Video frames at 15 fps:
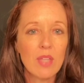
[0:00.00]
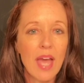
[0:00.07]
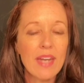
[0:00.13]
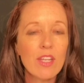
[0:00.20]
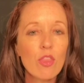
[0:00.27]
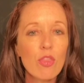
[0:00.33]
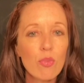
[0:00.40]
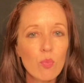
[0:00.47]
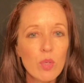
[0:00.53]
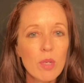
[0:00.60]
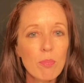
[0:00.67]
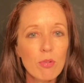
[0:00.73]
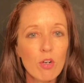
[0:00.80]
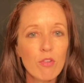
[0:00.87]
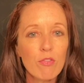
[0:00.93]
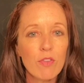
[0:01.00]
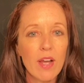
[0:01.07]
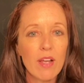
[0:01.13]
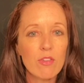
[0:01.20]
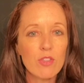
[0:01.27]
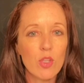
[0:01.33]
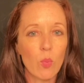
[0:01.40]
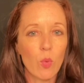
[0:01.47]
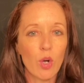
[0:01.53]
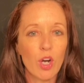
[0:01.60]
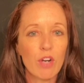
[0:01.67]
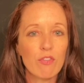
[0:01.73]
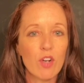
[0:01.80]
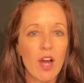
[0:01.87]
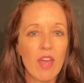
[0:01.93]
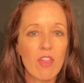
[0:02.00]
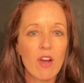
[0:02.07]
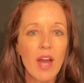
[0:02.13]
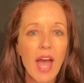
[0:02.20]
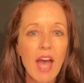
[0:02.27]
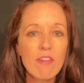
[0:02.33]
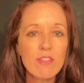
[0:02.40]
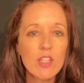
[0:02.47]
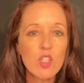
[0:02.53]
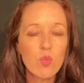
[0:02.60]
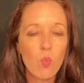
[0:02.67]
and in 3 profiles that work for either 1/2 inch,